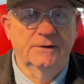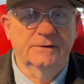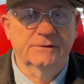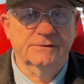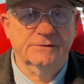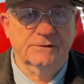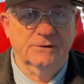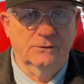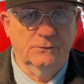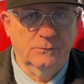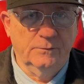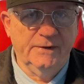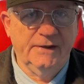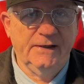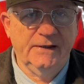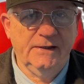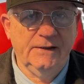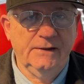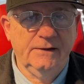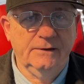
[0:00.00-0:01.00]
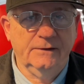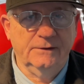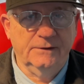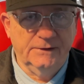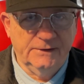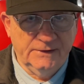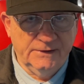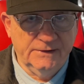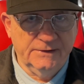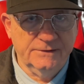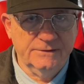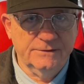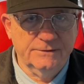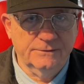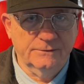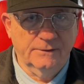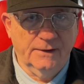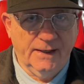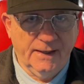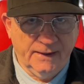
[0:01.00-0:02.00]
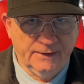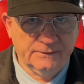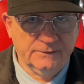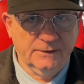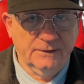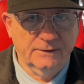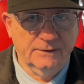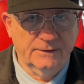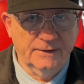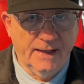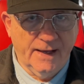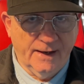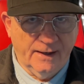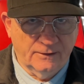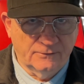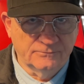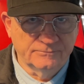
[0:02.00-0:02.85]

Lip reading: So we need to act now.